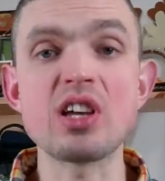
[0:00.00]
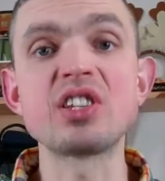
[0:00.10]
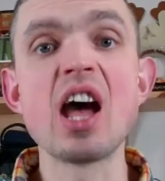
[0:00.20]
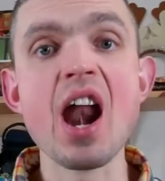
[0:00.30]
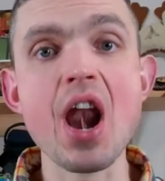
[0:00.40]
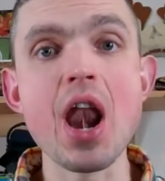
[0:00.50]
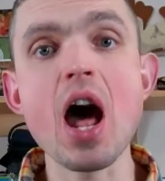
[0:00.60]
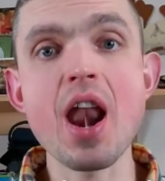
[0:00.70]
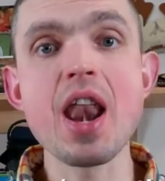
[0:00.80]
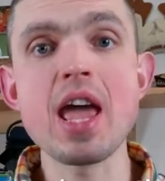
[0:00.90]
as
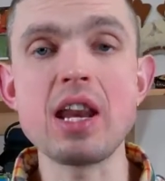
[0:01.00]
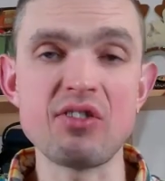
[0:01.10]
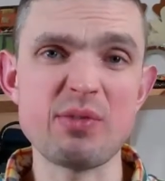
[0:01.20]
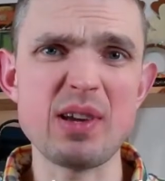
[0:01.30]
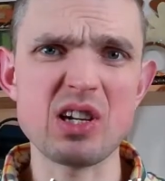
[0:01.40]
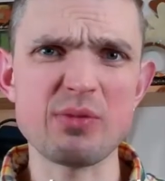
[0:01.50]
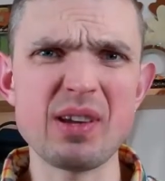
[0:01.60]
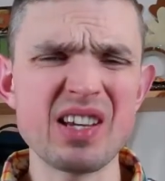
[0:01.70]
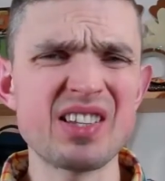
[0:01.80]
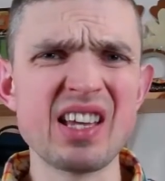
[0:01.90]
non-native speakers,
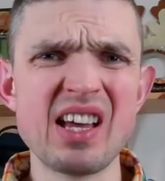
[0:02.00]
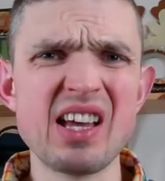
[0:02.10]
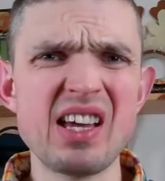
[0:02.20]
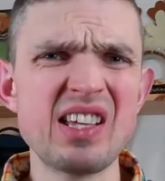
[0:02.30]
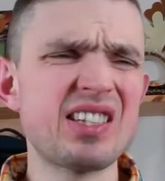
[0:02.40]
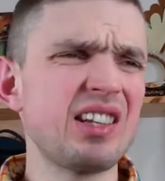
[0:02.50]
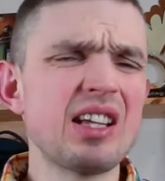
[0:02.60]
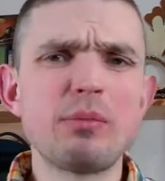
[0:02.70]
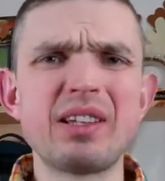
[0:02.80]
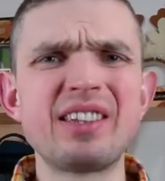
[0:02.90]
because it's a
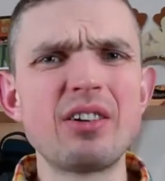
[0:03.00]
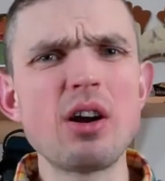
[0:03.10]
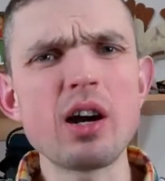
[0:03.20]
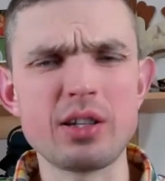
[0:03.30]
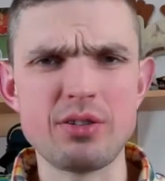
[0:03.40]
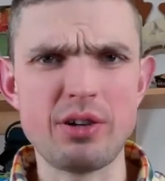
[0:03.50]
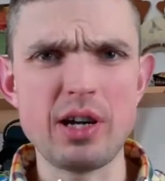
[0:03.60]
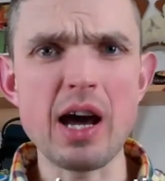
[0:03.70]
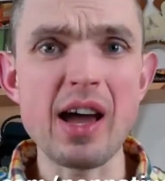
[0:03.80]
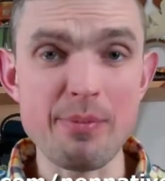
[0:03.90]
little bit
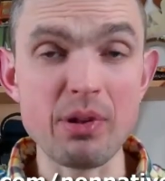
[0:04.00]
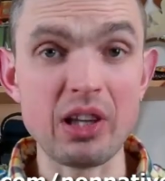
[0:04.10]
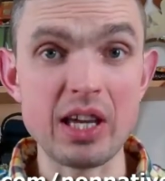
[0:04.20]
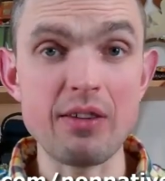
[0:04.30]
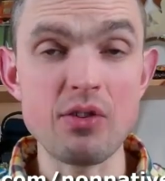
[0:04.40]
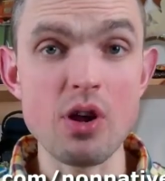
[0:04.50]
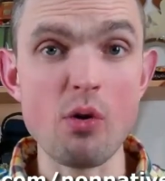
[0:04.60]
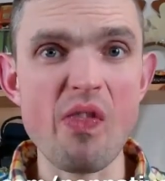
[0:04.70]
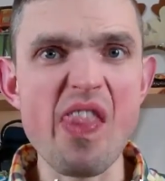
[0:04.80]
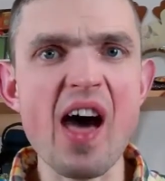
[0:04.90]
derogatory, I believe. You
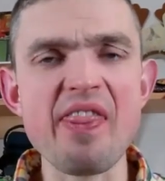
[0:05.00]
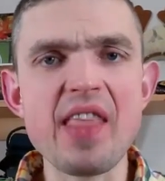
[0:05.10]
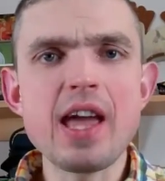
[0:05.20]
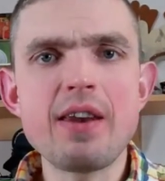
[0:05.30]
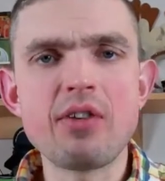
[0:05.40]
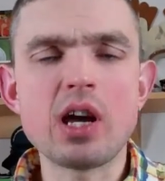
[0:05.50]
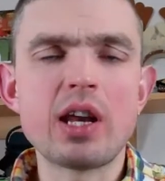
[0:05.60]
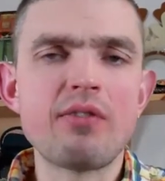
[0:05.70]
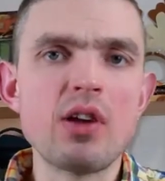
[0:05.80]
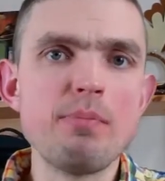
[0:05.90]
know, non-native kind
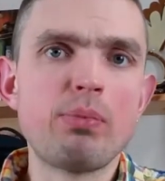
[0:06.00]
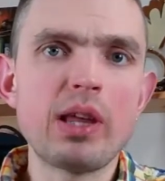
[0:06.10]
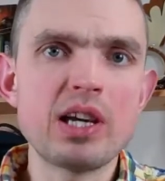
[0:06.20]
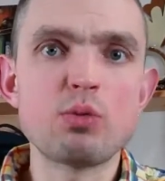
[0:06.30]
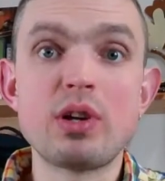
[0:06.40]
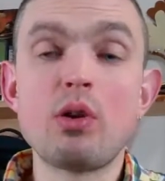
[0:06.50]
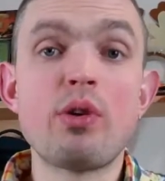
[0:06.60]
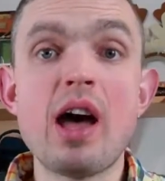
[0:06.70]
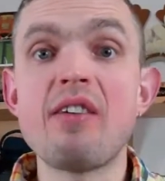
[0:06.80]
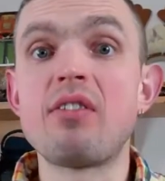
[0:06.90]
of implies we
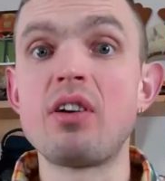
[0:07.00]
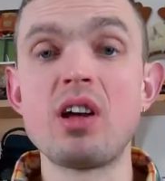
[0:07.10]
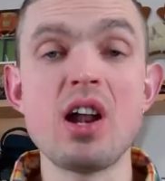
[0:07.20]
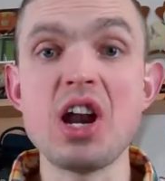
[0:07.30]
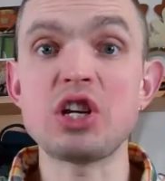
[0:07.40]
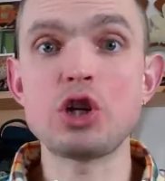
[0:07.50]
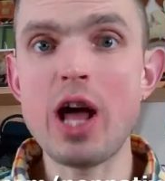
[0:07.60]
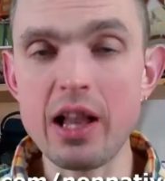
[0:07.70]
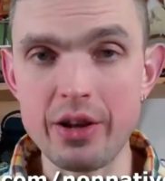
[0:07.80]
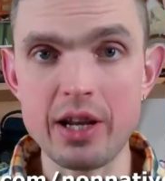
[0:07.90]
don't have
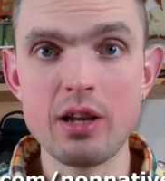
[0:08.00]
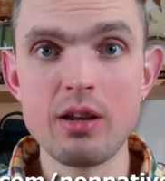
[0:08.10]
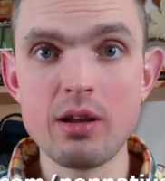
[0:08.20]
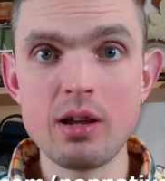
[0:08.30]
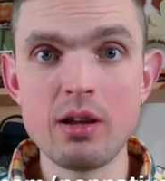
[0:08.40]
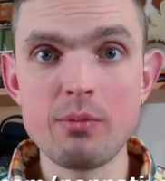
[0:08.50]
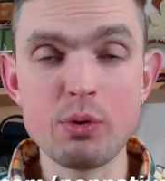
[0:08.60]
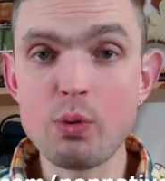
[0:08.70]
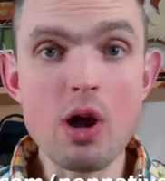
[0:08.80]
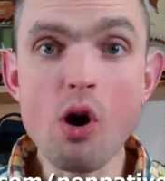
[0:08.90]
nationality.
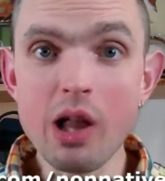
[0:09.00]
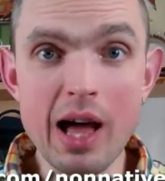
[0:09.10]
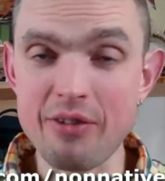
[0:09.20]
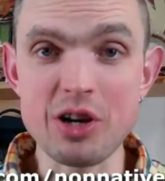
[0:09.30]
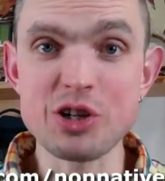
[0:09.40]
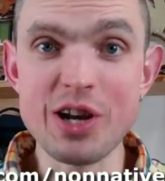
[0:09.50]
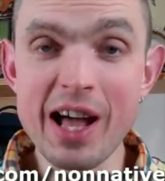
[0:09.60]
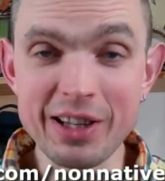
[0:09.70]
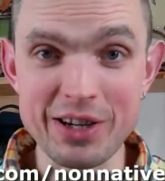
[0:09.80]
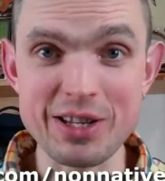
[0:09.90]
But we all have
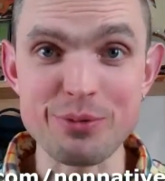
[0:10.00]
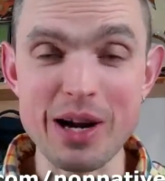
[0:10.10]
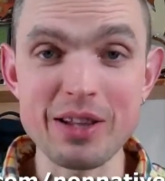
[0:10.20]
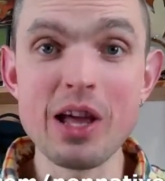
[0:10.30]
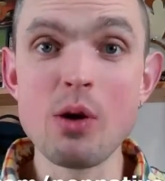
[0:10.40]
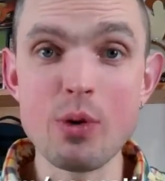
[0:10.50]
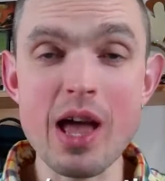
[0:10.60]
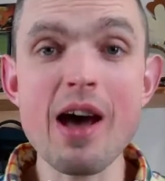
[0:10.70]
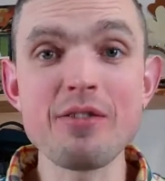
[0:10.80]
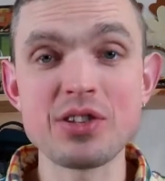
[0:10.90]
nationalities, right? We
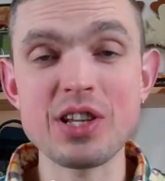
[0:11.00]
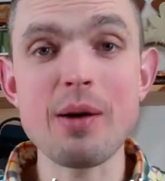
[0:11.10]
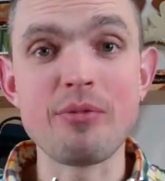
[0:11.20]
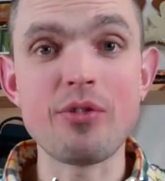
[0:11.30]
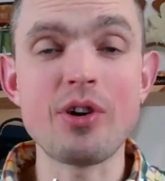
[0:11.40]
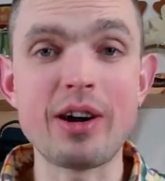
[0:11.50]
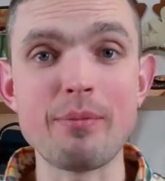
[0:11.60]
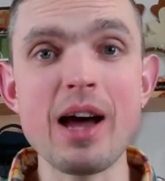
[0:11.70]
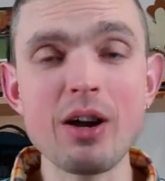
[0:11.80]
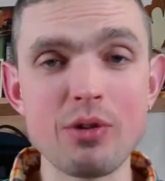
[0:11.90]
have some foreign
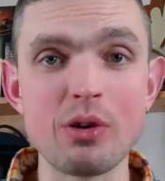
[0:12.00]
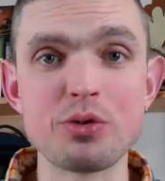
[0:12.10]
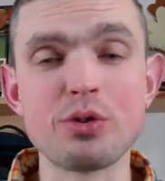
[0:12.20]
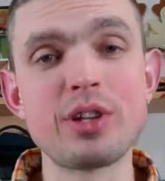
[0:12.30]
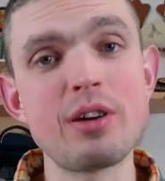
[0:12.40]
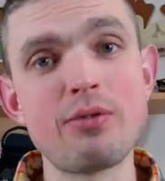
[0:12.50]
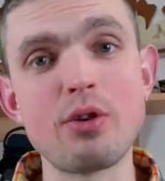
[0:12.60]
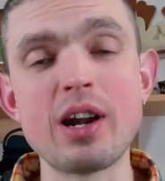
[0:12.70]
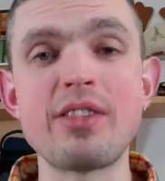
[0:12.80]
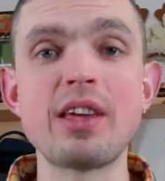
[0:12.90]
background, so
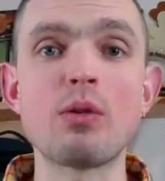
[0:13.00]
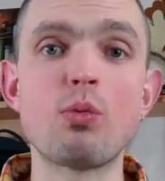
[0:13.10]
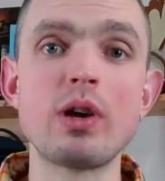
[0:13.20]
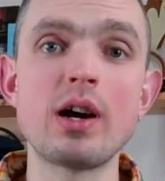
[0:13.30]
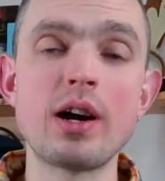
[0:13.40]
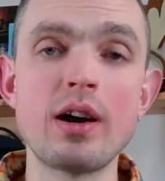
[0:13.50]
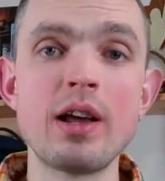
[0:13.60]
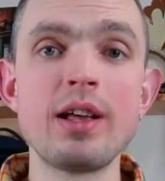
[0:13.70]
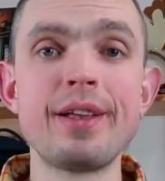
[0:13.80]
therefore I think we are